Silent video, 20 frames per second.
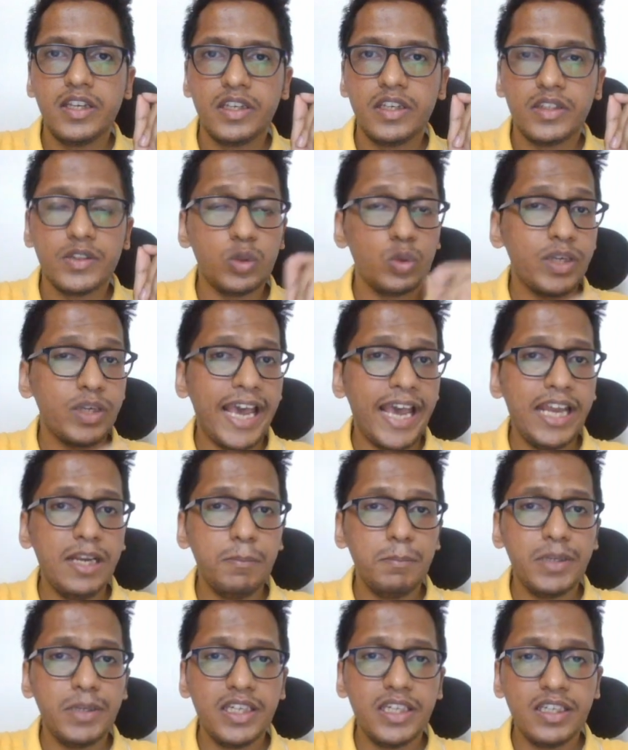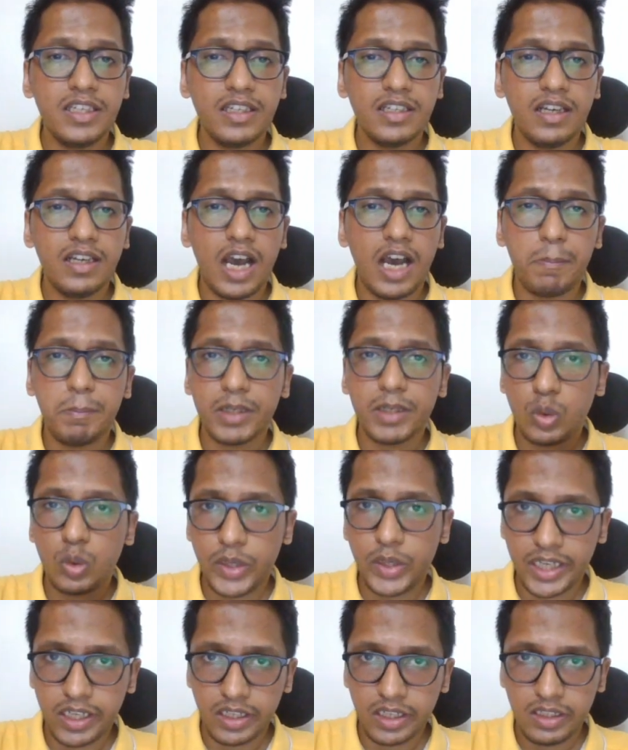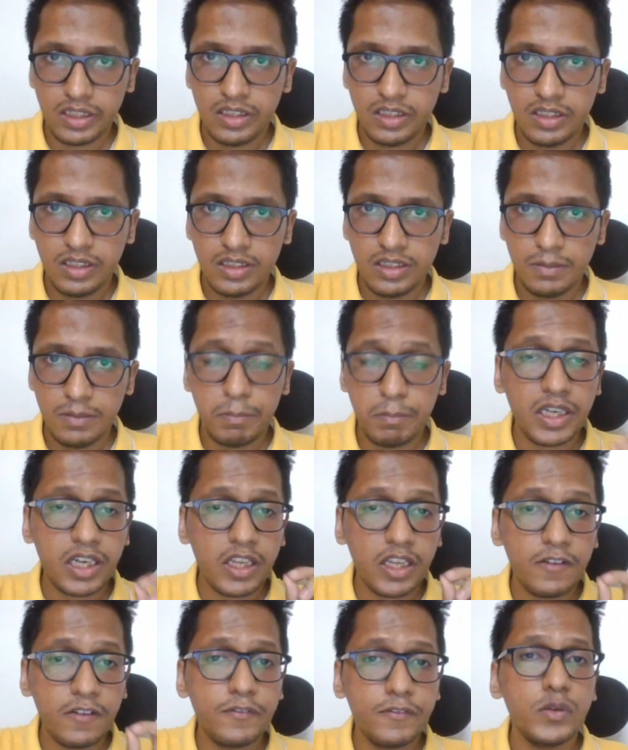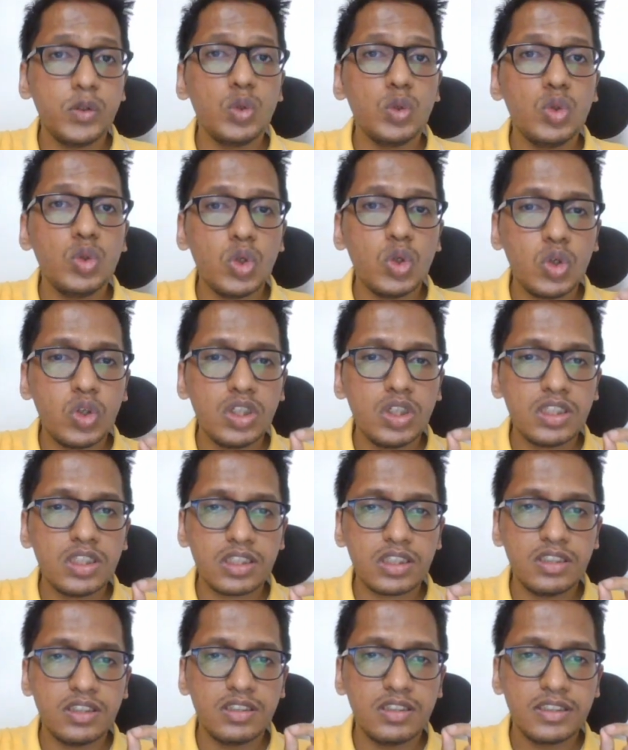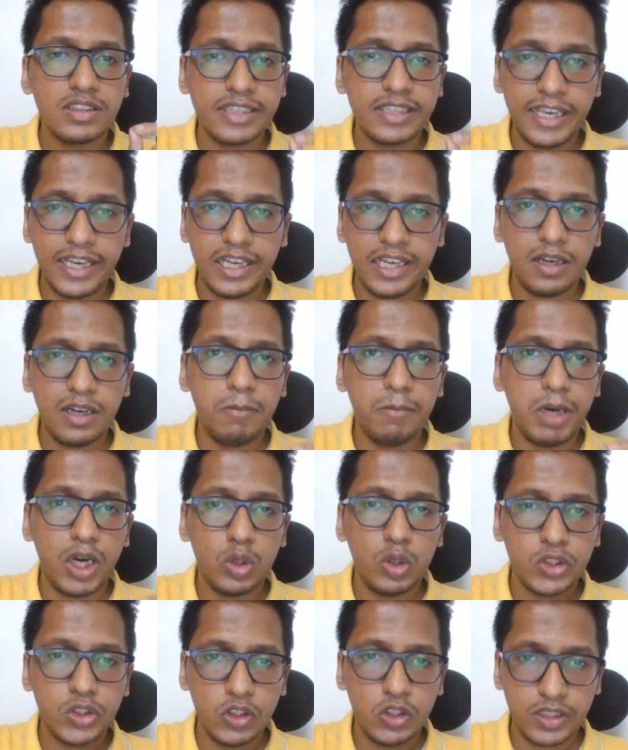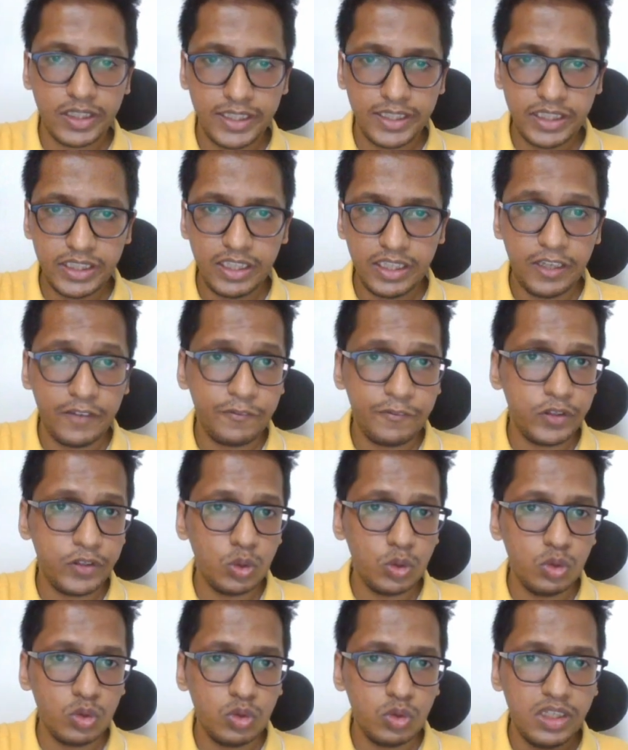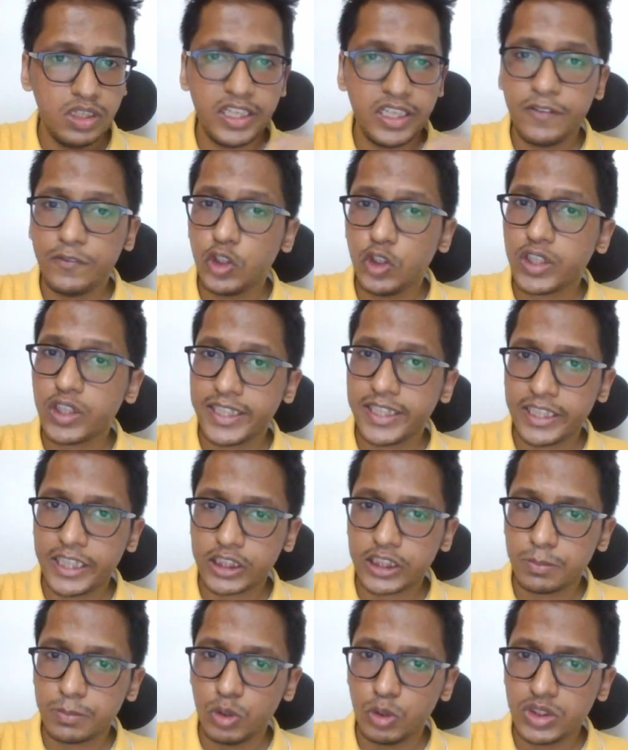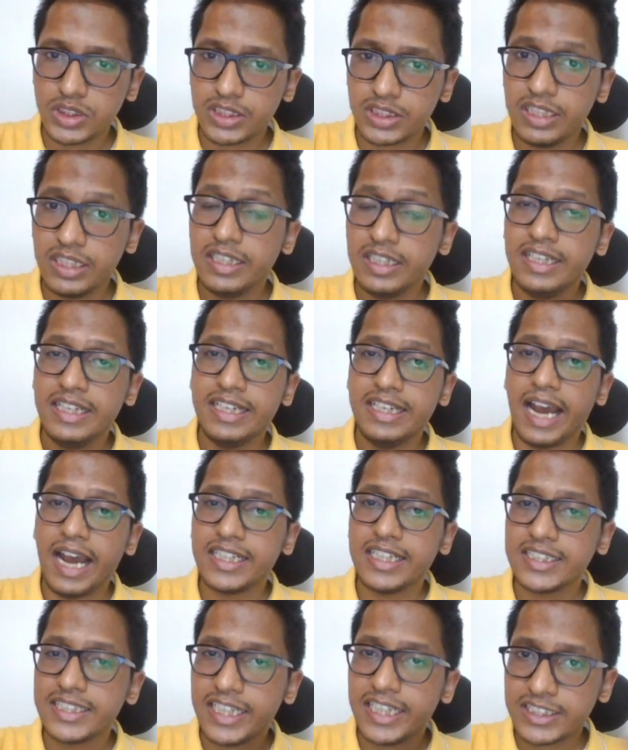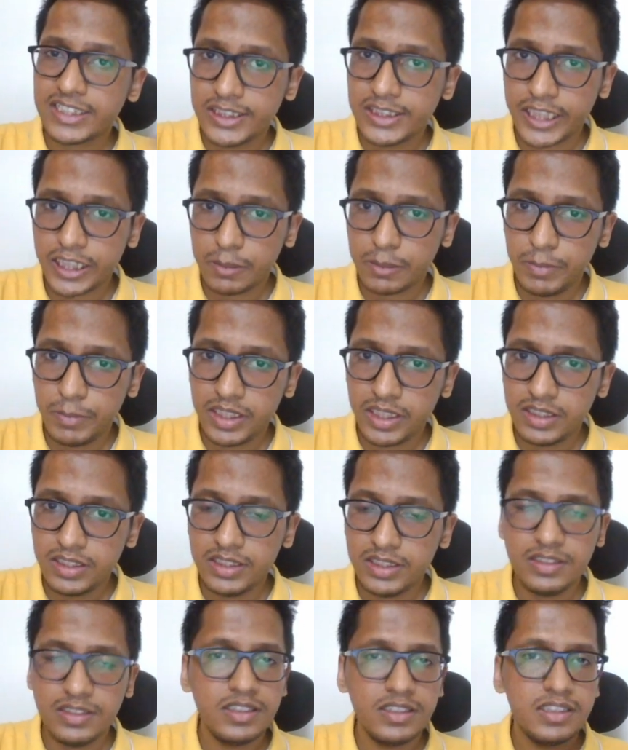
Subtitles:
You can be up a queen, but if you don't care about your king, if you leave your king exposed and it gets checkmated,